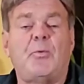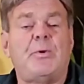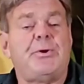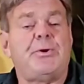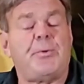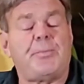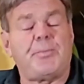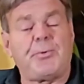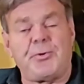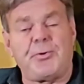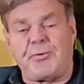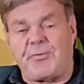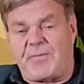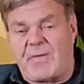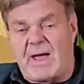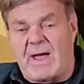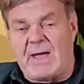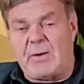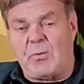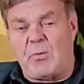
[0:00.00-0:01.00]
when you're
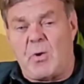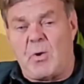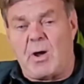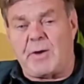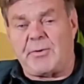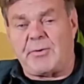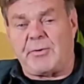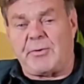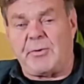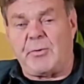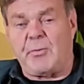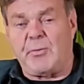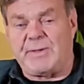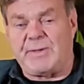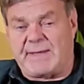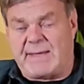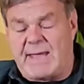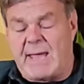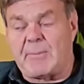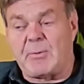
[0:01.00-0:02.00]
purifying water with
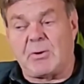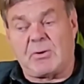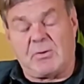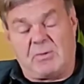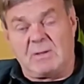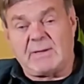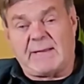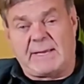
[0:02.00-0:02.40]
a chemical